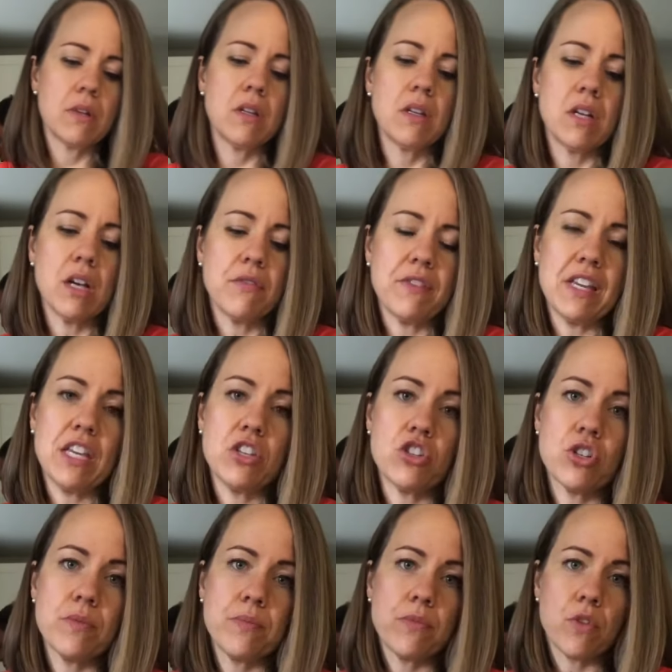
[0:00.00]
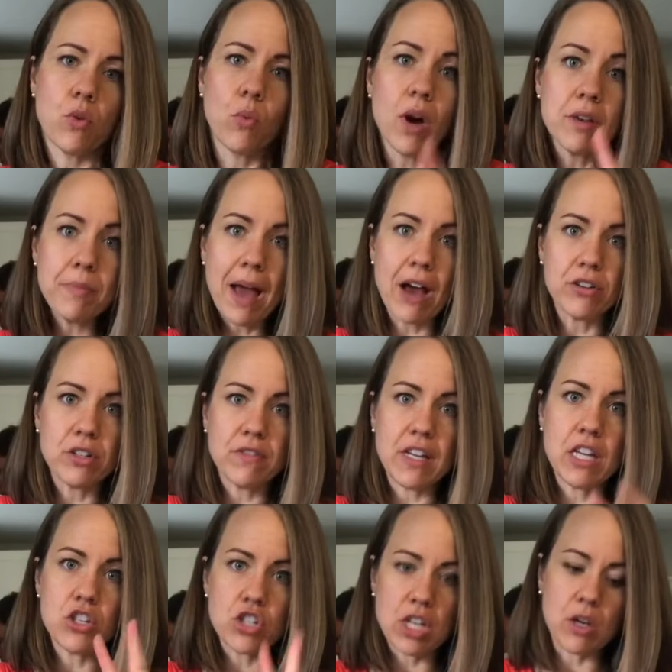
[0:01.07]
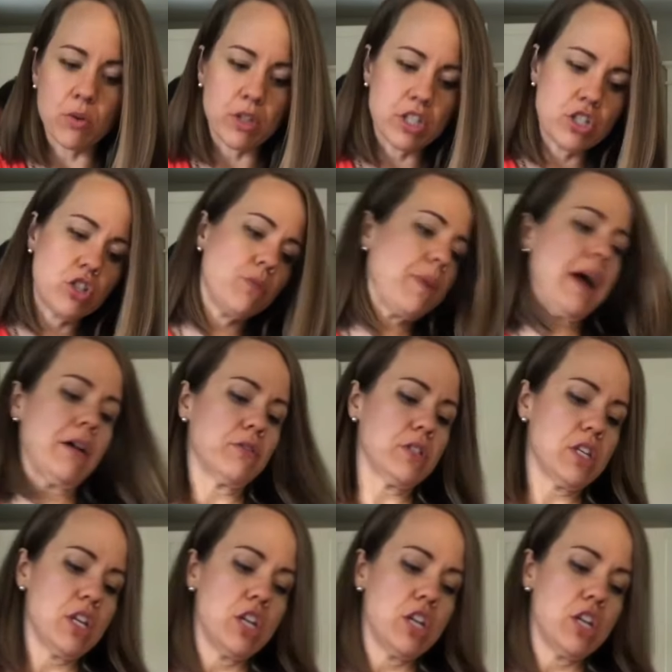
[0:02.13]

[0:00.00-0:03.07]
of each, or 1 pound of each equaling 2 pounds.